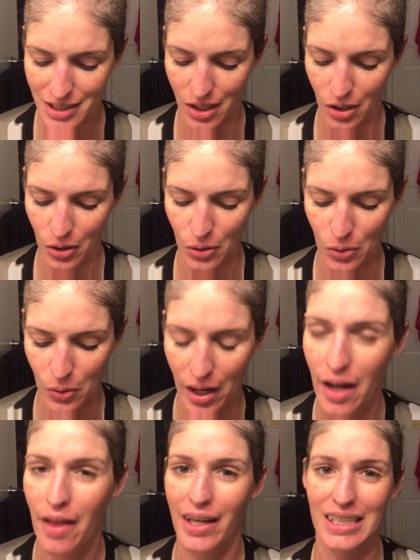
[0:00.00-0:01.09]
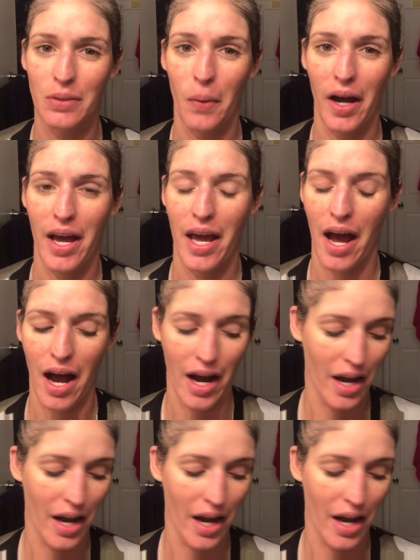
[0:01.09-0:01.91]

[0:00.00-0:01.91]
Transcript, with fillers: So that's why